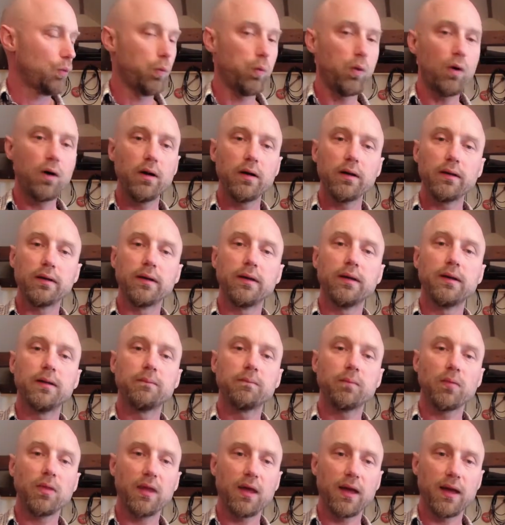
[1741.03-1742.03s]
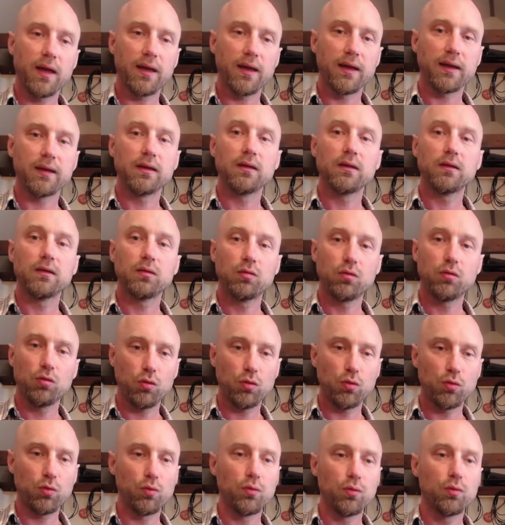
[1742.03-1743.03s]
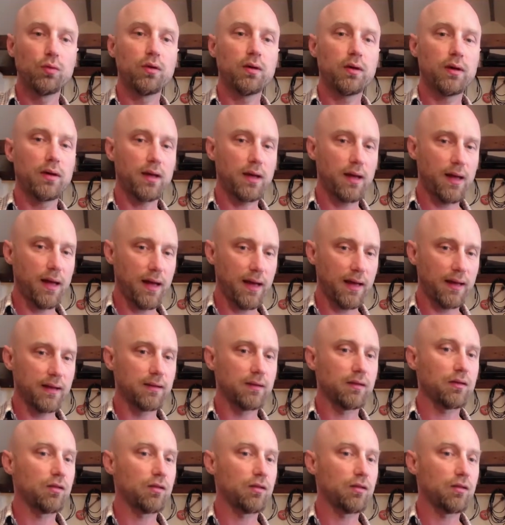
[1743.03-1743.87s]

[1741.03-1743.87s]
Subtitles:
1 and 2 and